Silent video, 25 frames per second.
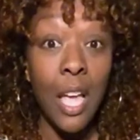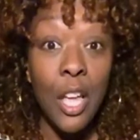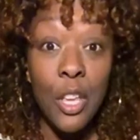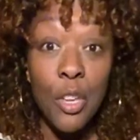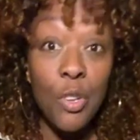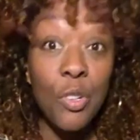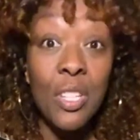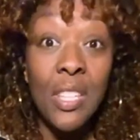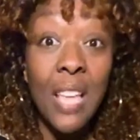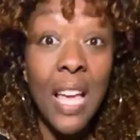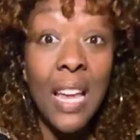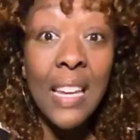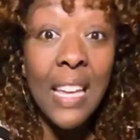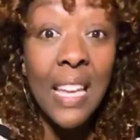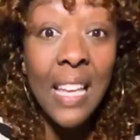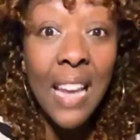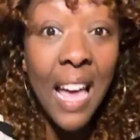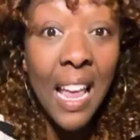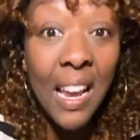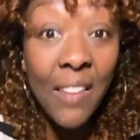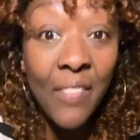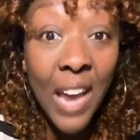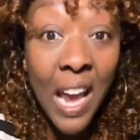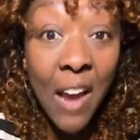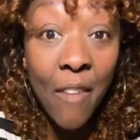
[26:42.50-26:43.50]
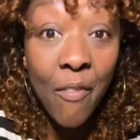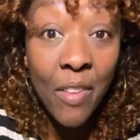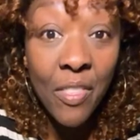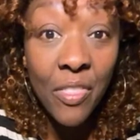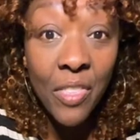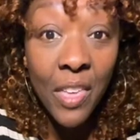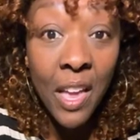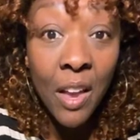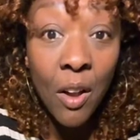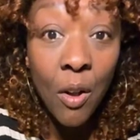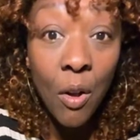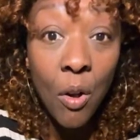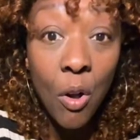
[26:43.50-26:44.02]
just had to get out of
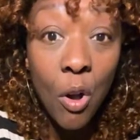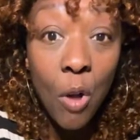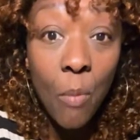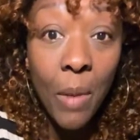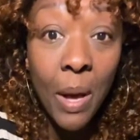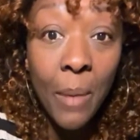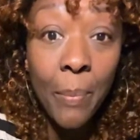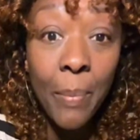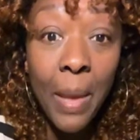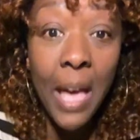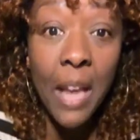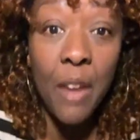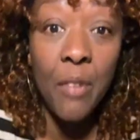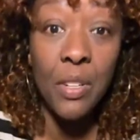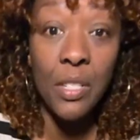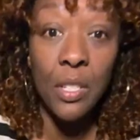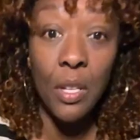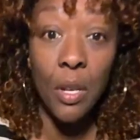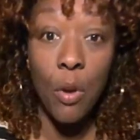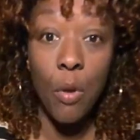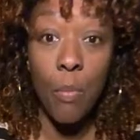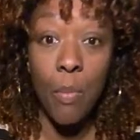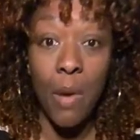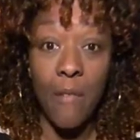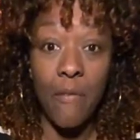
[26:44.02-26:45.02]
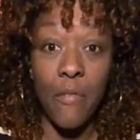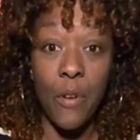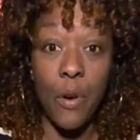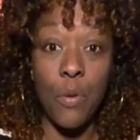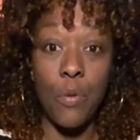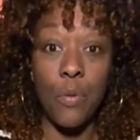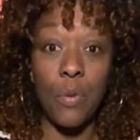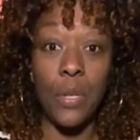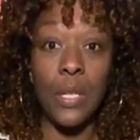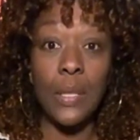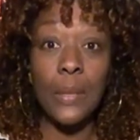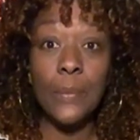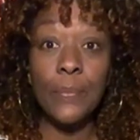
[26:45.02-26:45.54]
everything. Uh-oh, my battery's low on my
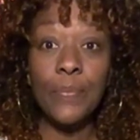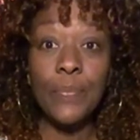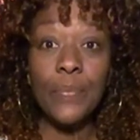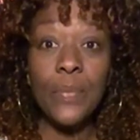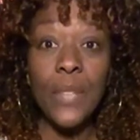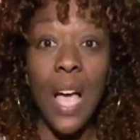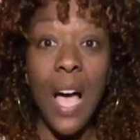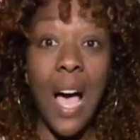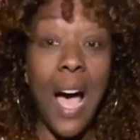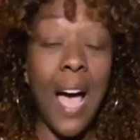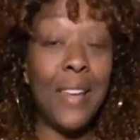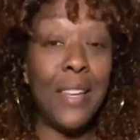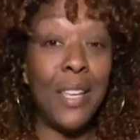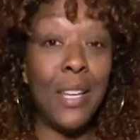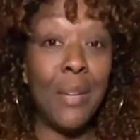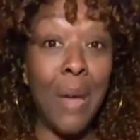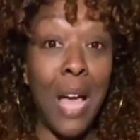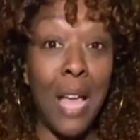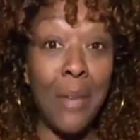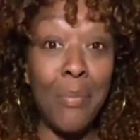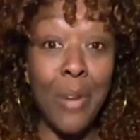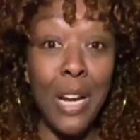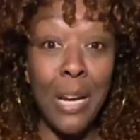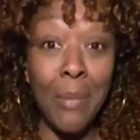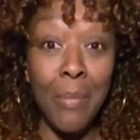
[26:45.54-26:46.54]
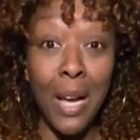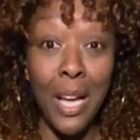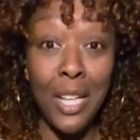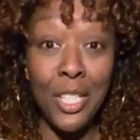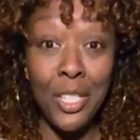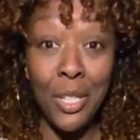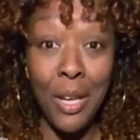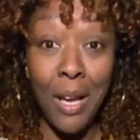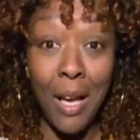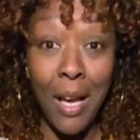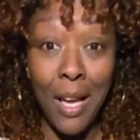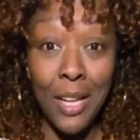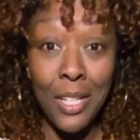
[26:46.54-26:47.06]
phone. I did not bring my
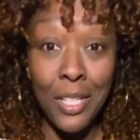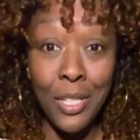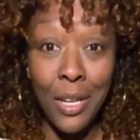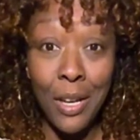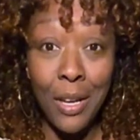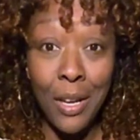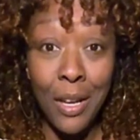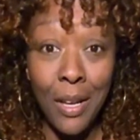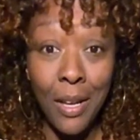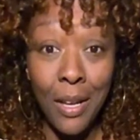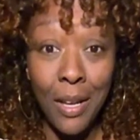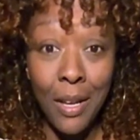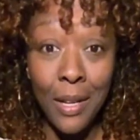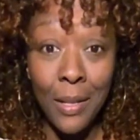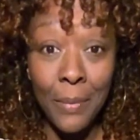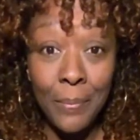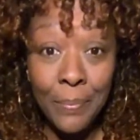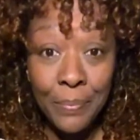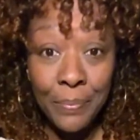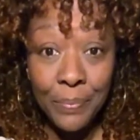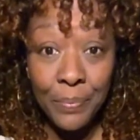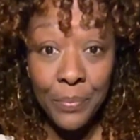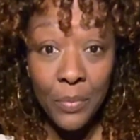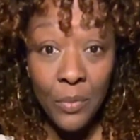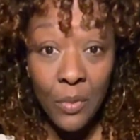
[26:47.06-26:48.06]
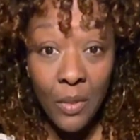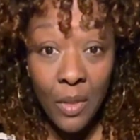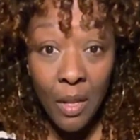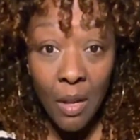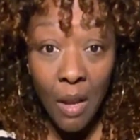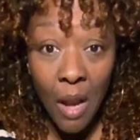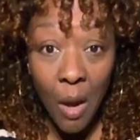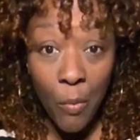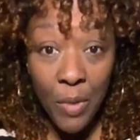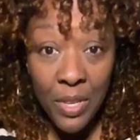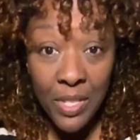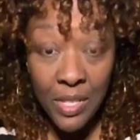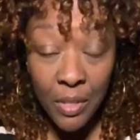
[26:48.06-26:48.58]
charger. Are
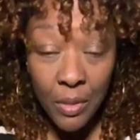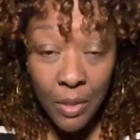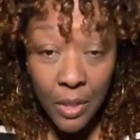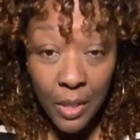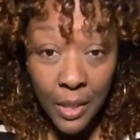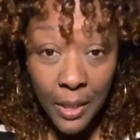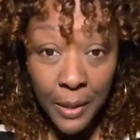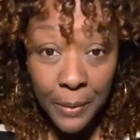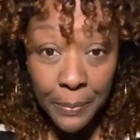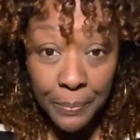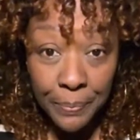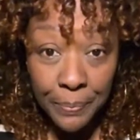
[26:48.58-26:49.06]
we still good?